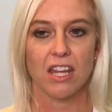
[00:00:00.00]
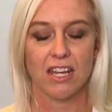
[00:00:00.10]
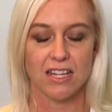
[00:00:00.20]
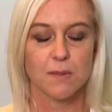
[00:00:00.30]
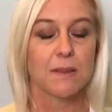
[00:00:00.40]

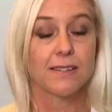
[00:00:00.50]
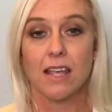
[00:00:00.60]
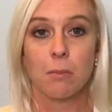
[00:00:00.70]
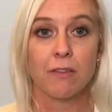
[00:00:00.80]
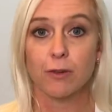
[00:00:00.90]
It needs to be the
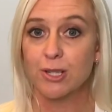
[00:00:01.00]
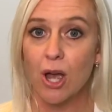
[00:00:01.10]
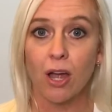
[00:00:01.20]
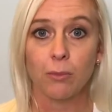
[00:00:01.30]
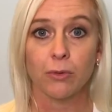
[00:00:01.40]
same every
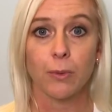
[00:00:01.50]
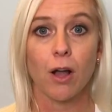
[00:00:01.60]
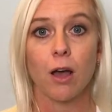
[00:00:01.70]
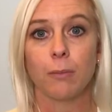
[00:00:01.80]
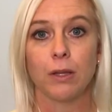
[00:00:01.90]
time, so it
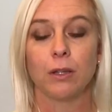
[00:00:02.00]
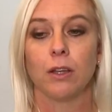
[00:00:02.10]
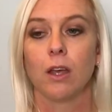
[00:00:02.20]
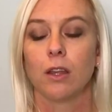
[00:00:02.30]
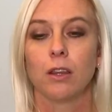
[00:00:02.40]
can't be
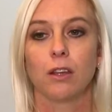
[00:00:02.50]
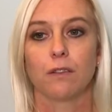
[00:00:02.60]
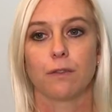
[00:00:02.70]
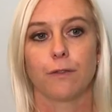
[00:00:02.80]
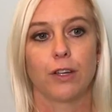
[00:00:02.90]

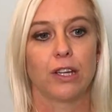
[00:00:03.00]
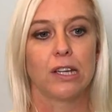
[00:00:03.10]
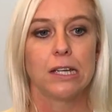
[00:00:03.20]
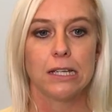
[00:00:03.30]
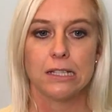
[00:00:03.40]
that for
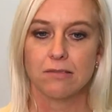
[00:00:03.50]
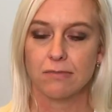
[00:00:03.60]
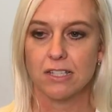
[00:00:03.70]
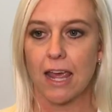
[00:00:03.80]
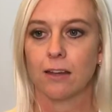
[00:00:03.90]

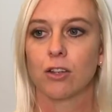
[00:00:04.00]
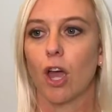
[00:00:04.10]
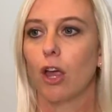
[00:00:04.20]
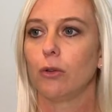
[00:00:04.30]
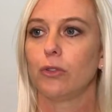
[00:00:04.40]
10
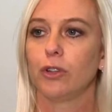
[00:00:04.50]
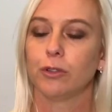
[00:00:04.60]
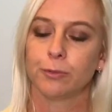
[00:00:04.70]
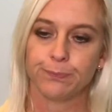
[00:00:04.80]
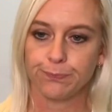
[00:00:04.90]
goes
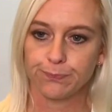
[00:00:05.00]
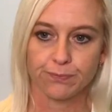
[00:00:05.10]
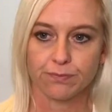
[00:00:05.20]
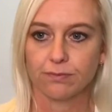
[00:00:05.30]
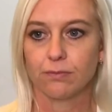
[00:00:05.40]
you
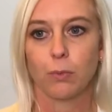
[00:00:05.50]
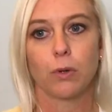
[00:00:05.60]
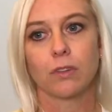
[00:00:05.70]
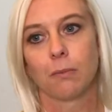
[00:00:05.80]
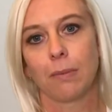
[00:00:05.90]

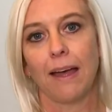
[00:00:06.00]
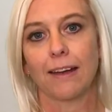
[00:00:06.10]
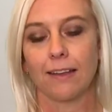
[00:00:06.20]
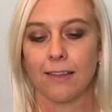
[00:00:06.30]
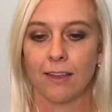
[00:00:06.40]
walk them
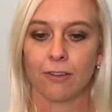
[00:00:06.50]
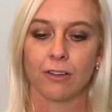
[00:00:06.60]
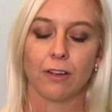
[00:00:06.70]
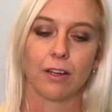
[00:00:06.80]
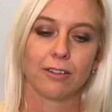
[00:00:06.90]
back and then
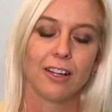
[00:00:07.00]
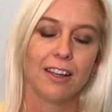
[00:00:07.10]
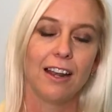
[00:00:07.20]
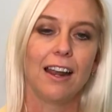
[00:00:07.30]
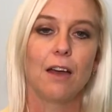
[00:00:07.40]
on
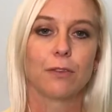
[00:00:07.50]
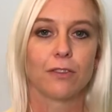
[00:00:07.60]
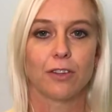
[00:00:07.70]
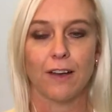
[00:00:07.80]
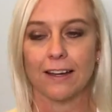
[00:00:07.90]
the
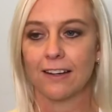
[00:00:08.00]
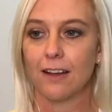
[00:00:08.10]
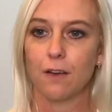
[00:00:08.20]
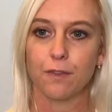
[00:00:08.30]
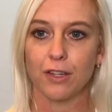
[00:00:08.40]
11th you've had
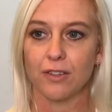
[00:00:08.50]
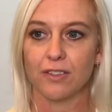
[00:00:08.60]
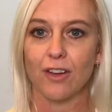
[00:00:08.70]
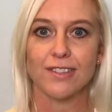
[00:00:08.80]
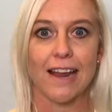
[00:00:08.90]
enough and you
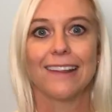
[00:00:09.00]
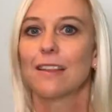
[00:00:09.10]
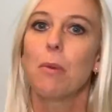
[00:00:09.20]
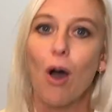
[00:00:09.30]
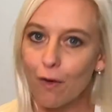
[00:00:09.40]
start telling
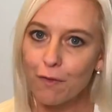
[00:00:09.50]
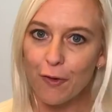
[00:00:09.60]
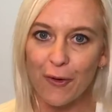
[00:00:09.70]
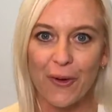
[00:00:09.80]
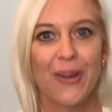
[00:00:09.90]
them off,
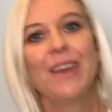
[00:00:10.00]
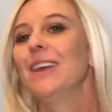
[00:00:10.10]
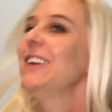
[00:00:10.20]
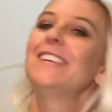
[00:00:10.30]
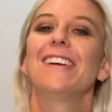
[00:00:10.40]
or
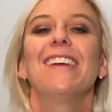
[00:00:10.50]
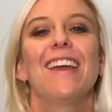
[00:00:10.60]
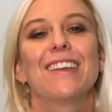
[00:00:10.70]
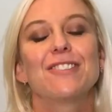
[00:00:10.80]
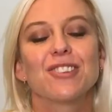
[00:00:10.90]
you know,
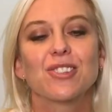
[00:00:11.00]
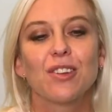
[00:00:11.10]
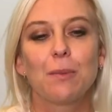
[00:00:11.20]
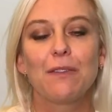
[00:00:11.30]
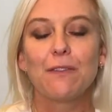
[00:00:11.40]
you just
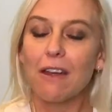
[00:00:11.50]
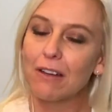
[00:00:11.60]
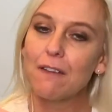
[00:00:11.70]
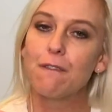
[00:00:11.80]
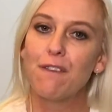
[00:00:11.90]
got to be
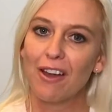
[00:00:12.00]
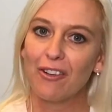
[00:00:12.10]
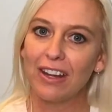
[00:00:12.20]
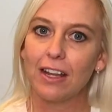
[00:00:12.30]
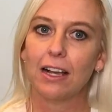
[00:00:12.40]
very,
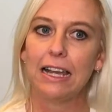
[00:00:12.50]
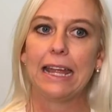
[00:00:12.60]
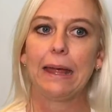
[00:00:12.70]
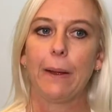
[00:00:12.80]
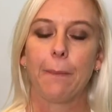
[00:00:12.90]
very
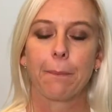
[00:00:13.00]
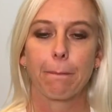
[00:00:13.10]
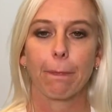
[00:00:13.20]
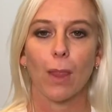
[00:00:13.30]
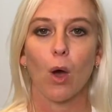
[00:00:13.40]
clear
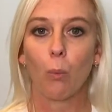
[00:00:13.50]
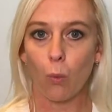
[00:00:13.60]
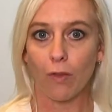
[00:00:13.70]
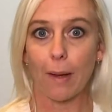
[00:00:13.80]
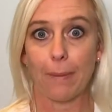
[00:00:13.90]

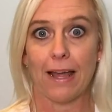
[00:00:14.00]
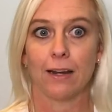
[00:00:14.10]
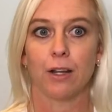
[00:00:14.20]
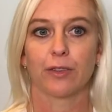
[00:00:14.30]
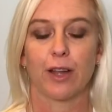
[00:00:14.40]
on what that
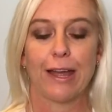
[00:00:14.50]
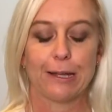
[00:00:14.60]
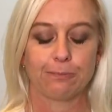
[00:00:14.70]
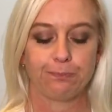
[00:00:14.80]
plan looks like.